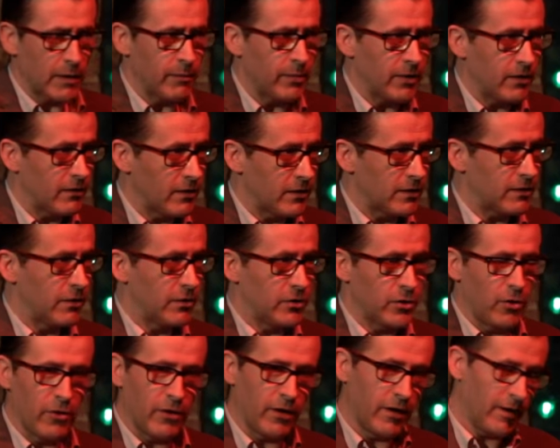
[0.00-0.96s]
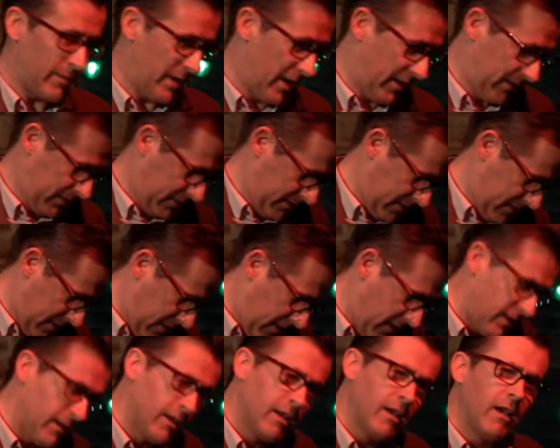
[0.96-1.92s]
because they're talking
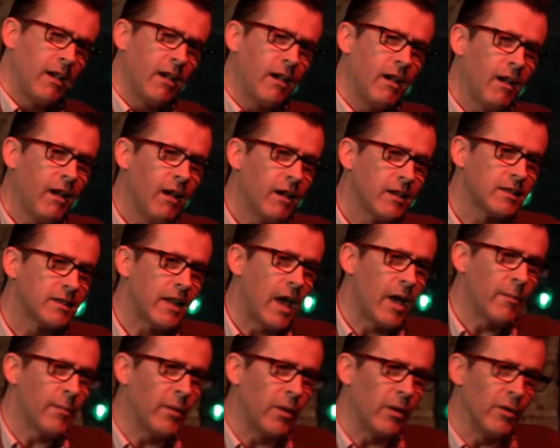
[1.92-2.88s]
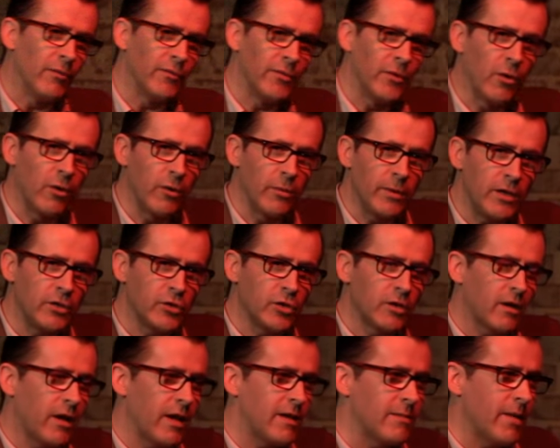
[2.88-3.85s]
about a sample of
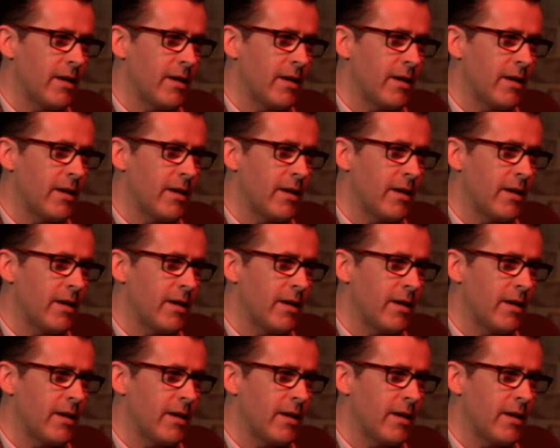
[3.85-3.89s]
Norwegian gay